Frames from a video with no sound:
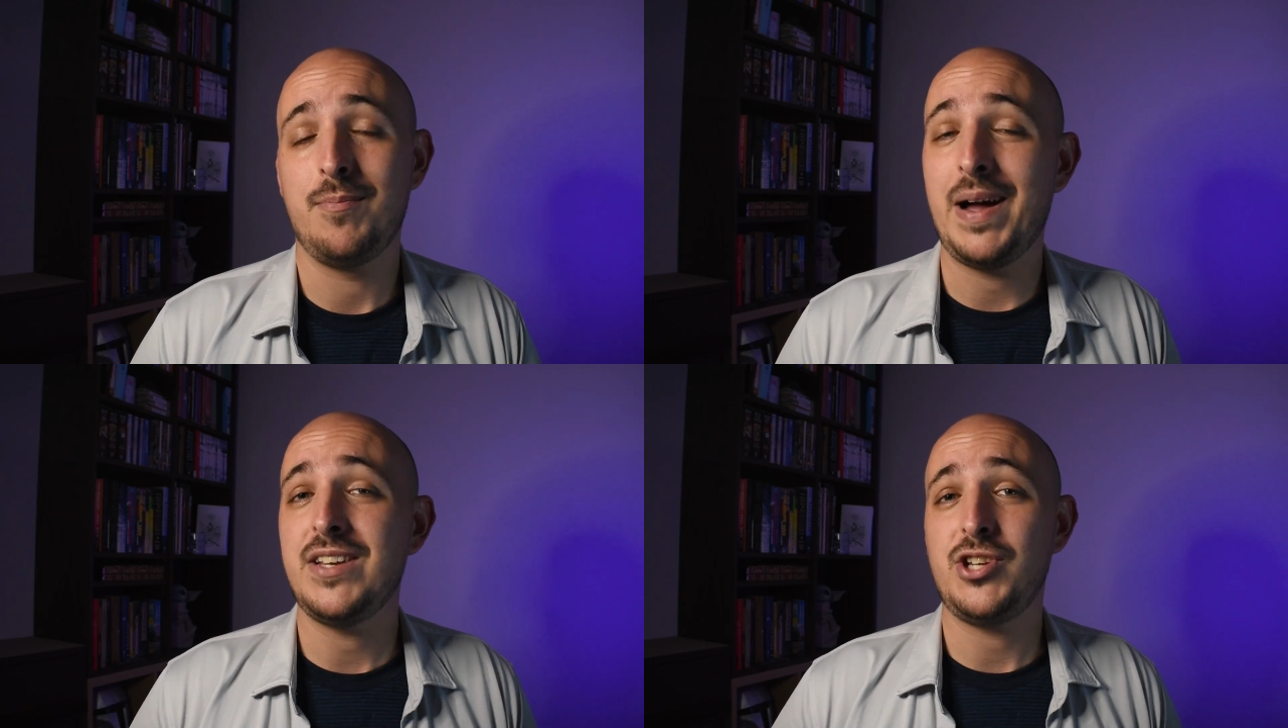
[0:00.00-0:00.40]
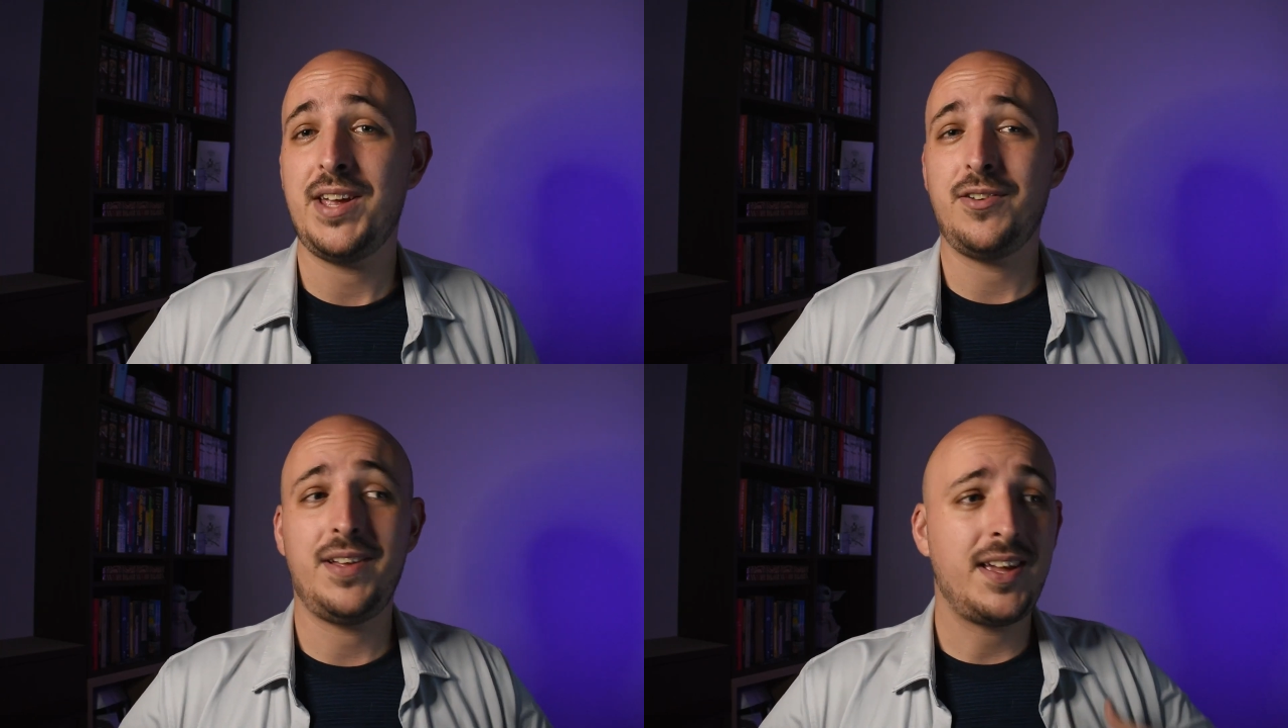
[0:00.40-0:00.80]
my
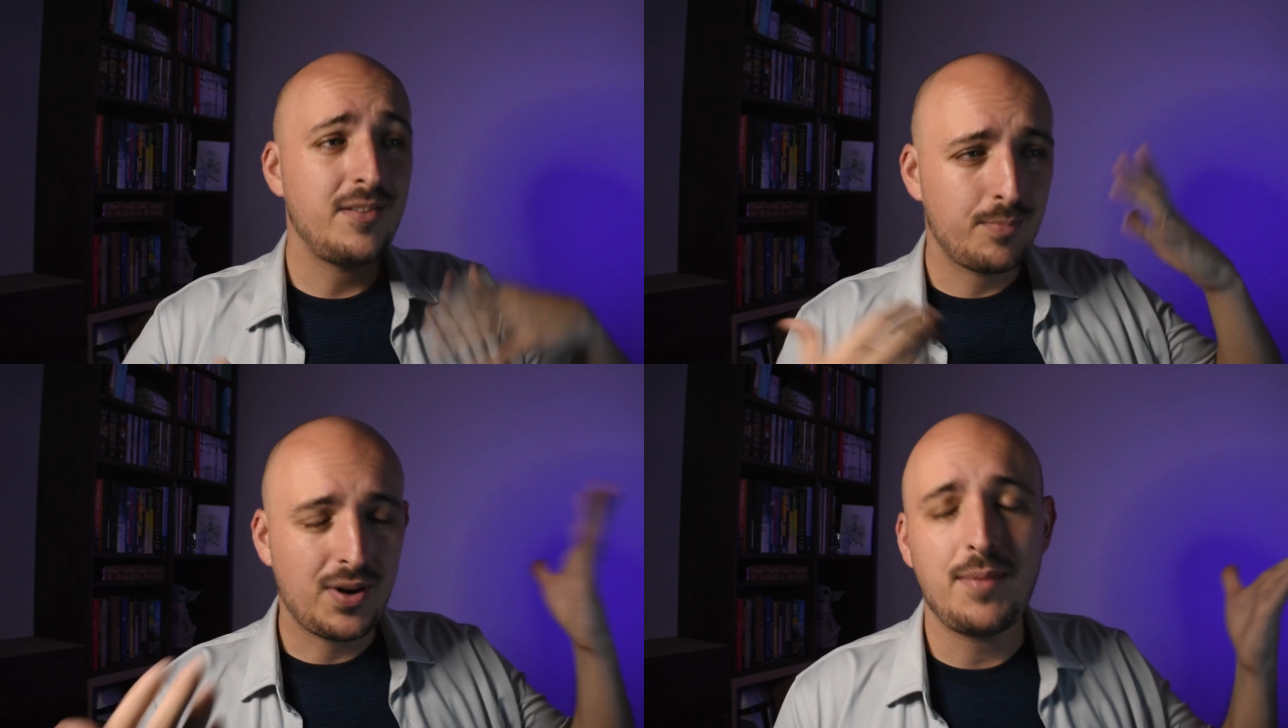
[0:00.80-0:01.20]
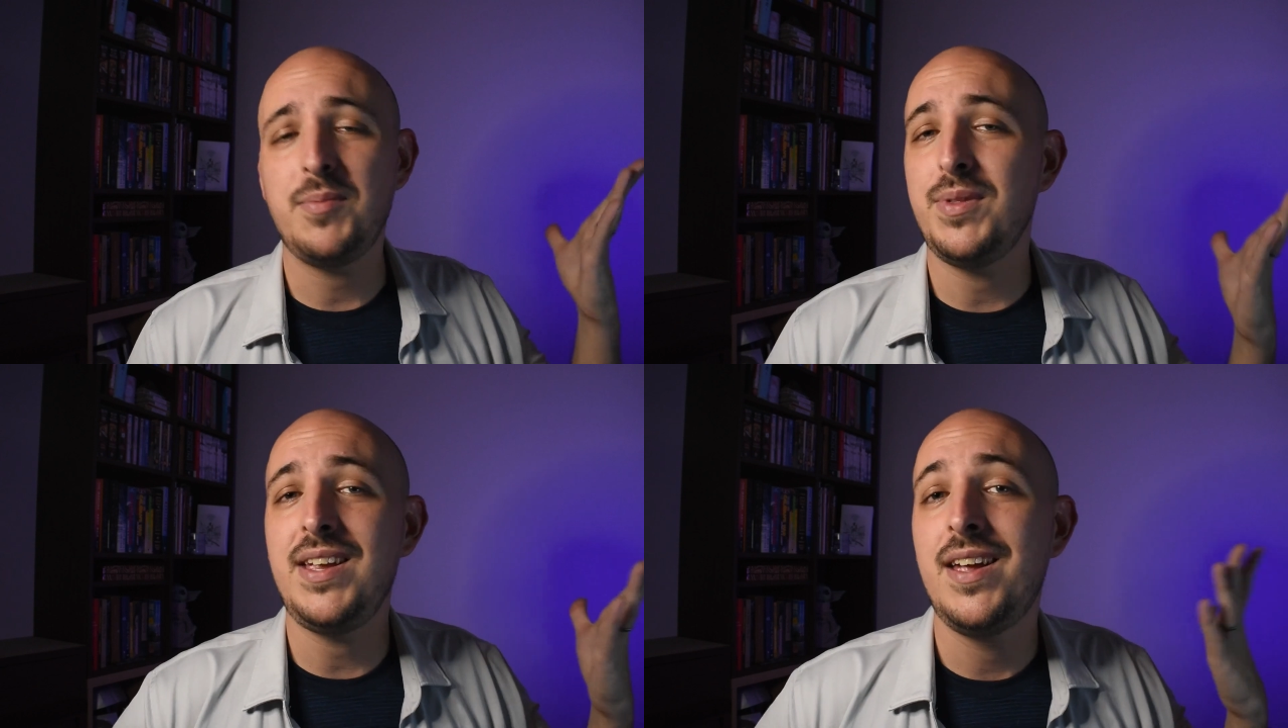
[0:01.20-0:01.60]
channel and
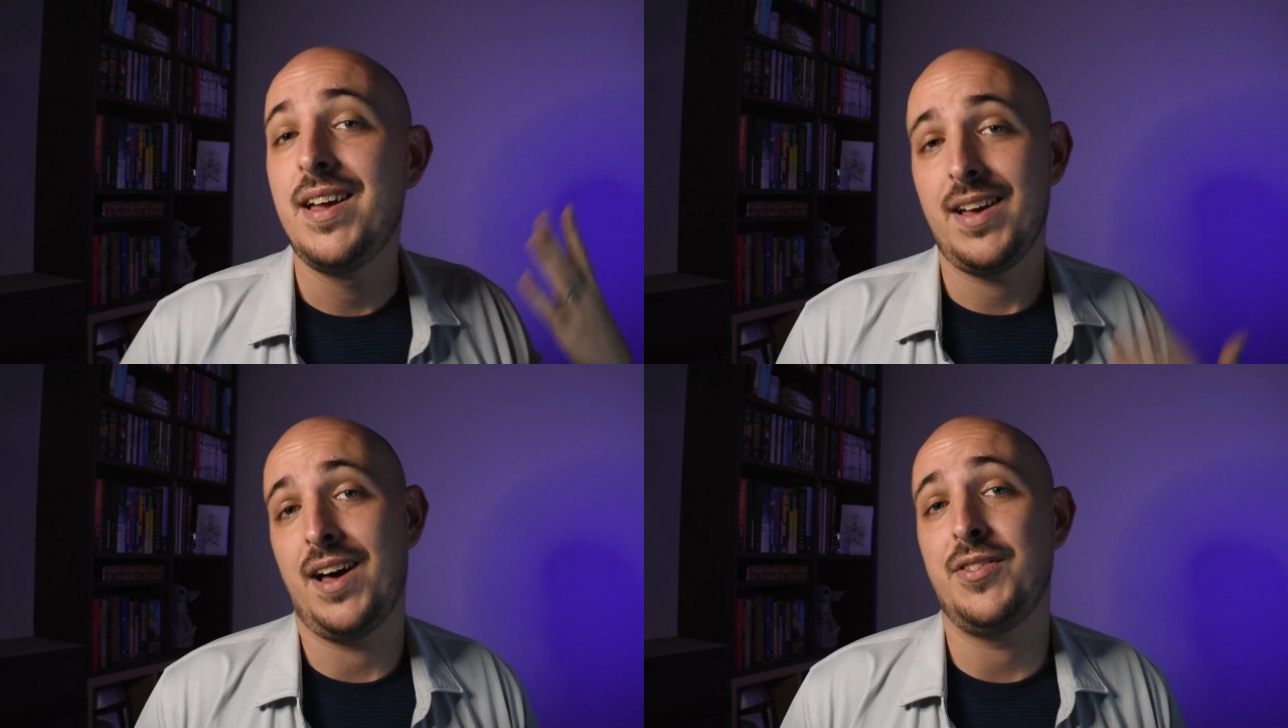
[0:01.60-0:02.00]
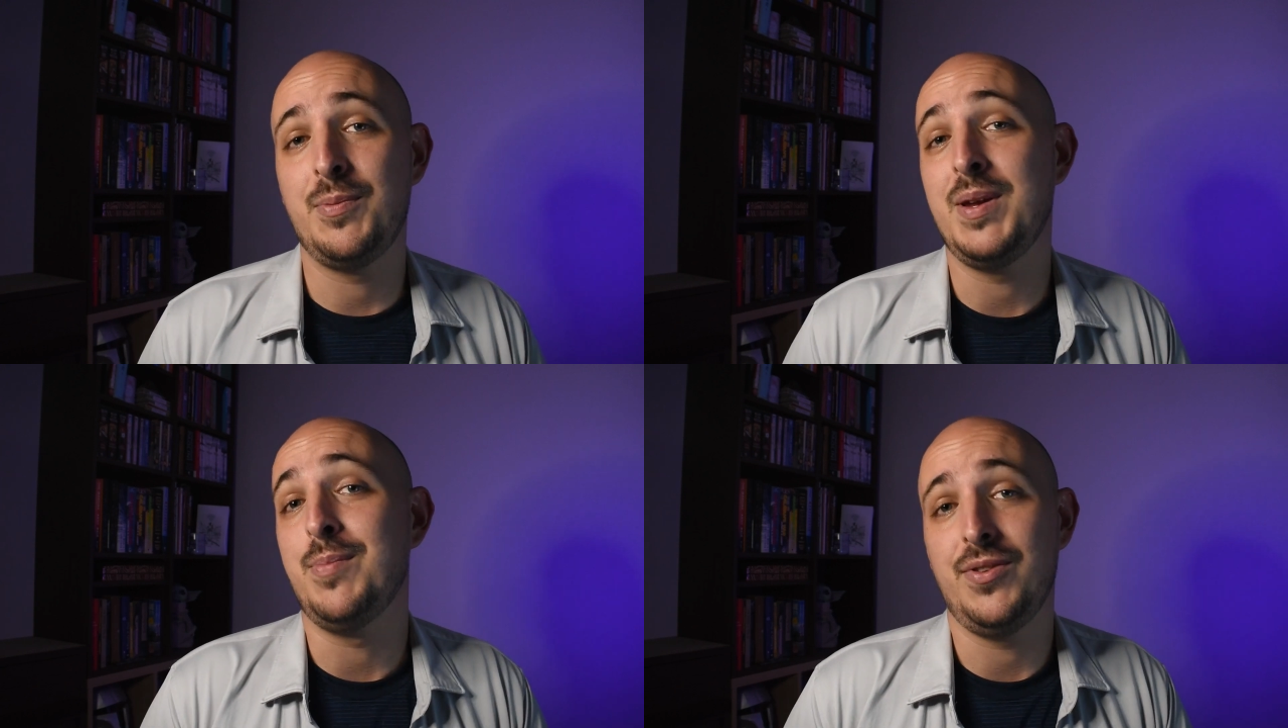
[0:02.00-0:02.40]
probably other
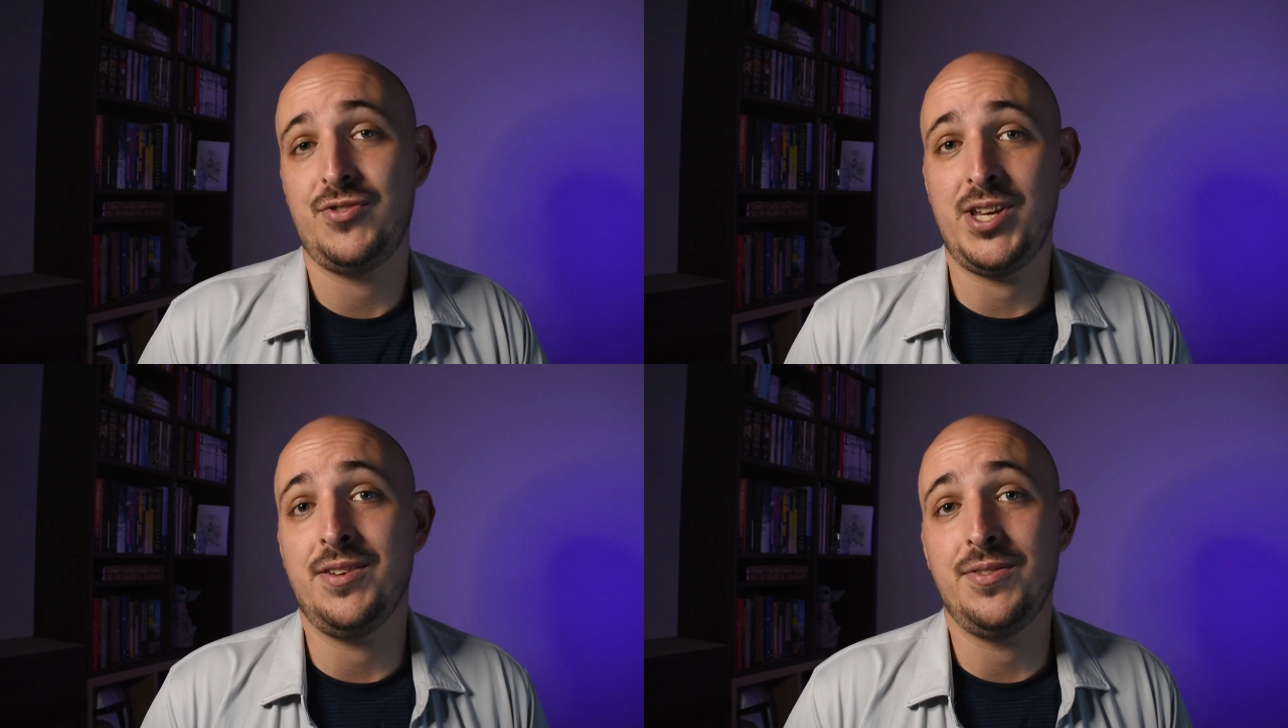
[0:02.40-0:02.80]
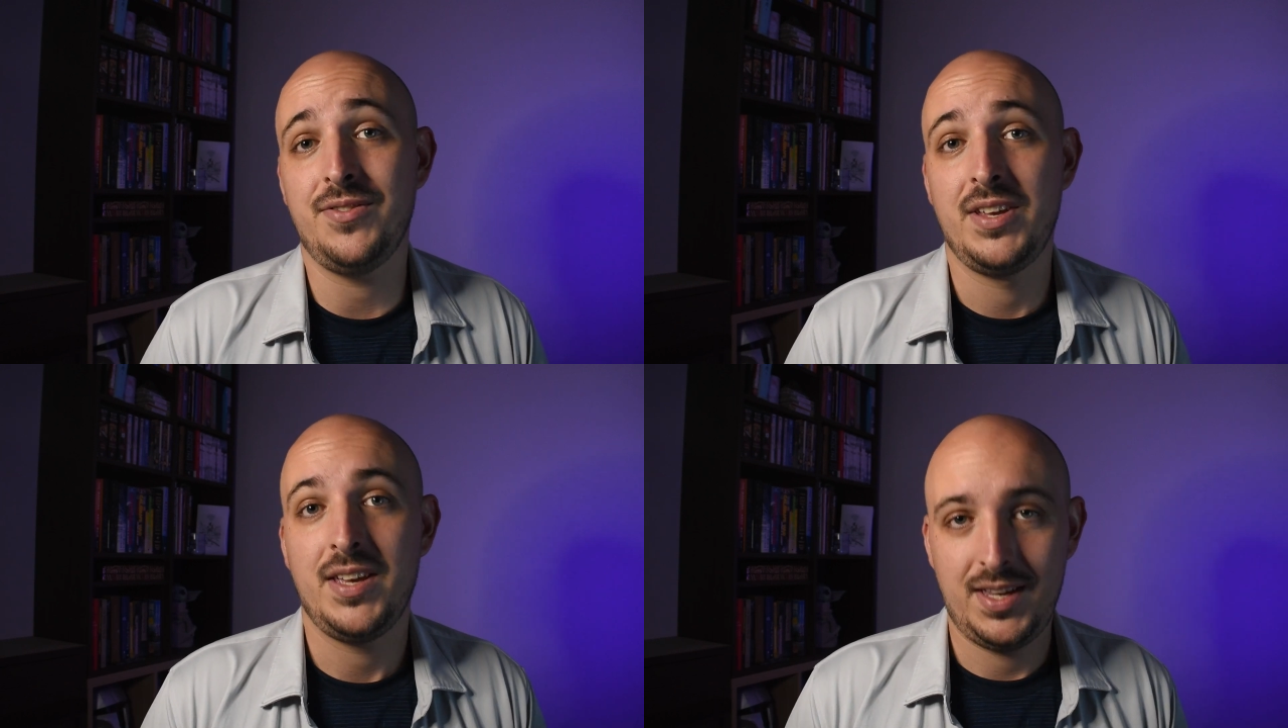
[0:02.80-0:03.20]
people's channels